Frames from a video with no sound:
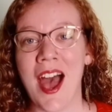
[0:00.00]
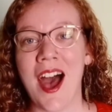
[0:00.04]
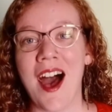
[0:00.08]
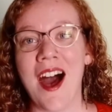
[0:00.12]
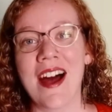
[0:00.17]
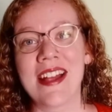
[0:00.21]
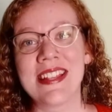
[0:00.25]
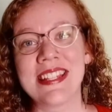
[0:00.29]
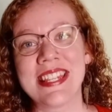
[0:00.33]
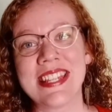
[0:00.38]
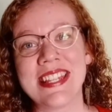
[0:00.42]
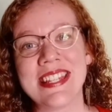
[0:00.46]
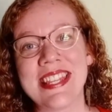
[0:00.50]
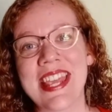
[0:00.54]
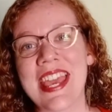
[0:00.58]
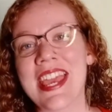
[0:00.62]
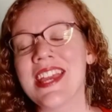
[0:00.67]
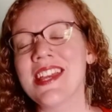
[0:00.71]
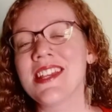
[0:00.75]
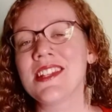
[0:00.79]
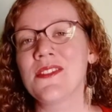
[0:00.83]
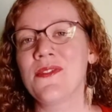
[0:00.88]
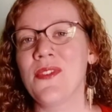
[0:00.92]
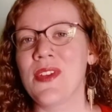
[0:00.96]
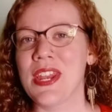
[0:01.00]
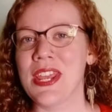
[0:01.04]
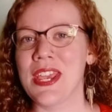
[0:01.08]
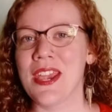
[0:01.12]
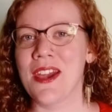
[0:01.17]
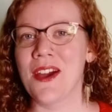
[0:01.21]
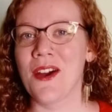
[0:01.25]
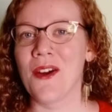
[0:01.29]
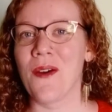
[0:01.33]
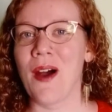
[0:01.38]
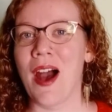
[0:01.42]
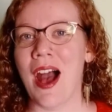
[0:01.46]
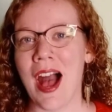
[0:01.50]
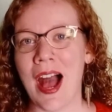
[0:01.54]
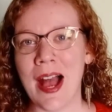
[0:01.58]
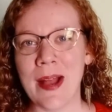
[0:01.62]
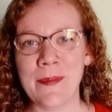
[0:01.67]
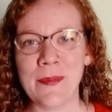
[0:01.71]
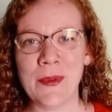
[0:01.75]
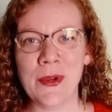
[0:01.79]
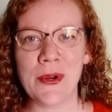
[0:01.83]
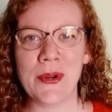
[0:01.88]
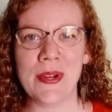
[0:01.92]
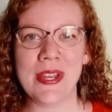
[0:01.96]
On today's video,
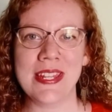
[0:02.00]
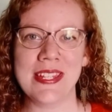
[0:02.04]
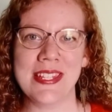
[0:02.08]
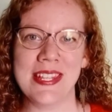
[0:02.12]
I'm going